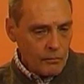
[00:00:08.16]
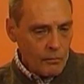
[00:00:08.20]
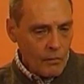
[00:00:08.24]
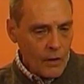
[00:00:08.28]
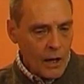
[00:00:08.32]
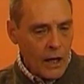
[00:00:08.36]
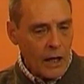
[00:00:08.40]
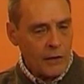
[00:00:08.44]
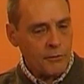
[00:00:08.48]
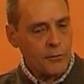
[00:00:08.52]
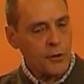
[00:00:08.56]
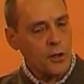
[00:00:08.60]

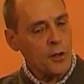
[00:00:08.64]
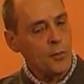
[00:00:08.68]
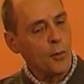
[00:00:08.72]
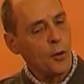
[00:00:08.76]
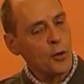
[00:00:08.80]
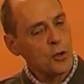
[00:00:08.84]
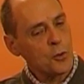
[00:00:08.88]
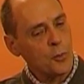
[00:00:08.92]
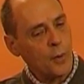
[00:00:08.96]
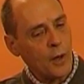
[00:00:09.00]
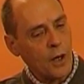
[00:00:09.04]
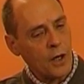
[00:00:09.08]
And for the
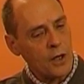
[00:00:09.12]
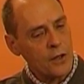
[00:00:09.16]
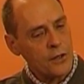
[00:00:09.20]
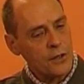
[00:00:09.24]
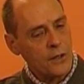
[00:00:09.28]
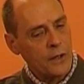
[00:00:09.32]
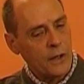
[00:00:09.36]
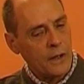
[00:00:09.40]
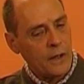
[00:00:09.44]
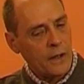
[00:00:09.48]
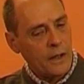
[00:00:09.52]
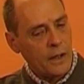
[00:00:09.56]
most part,
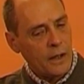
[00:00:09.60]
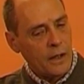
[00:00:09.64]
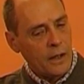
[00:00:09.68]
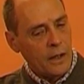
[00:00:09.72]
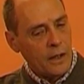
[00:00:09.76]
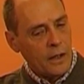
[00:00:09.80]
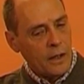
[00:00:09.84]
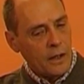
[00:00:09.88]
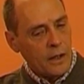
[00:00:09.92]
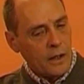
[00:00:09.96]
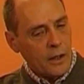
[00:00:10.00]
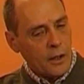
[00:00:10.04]

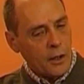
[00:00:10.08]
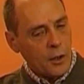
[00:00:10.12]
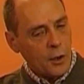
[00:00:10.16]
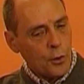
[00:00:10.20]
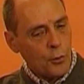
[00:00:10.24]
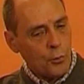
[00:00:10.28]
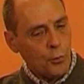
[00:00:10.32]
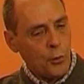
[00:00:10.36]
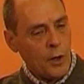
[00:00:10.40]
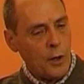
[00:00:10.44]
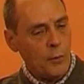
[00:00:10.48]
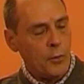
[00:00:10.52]

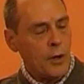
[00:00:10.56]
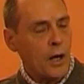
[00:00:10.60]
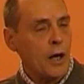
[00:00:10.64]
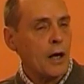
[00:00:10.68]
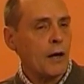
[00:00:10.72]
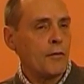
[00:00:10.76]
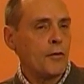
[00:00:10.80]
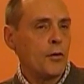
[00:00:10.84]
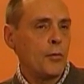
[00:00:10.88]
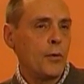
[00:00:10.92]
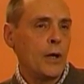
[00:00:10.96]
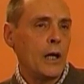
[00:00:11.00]
we
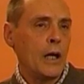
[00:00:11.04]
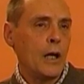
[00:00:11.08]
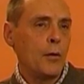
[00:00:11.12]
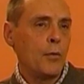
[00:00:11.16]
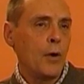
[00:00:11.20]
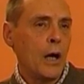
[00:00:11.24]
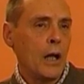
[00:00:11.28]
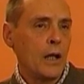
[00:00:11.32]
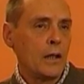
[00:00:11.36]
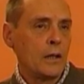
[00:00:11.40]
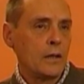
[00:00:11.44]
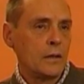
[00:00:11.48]
recover really
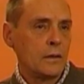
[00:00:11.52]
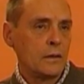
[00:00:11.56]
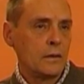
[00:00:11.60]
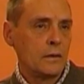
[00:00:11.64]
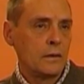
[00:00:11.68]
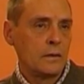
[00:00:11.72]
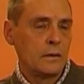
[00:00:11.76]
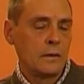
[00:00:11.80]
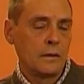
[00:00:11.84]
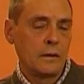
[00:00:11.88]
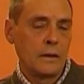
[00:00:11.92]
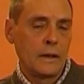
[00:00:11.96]
well.
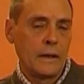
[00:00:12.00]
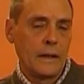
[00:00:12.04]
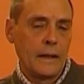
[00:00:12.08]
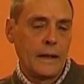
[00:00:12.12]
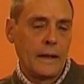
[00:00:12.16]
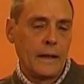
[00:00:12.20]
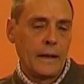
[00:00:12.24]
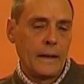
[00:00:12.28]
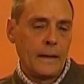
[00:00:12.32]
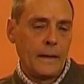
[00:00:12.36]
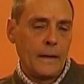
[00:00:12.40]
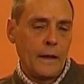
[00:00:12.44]

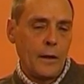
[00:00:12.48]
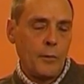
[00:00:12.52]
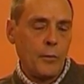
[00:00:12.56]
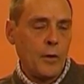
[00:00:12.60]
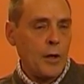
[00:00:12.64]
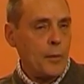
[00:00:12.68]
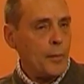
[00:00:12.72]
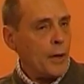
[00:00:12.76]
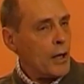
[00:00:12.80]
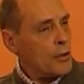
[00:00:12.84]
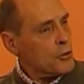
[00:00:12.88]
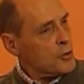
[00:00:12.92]
We
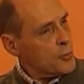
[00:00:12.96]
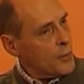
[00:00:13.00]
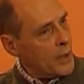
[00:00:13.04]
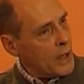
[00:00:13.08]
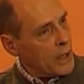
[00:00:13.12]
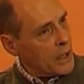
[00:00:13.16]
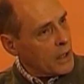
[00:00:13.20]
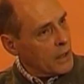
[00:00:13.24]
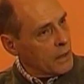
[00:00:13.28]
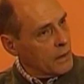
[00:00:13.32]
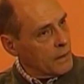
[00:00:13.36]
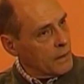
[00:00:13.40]
bounce back.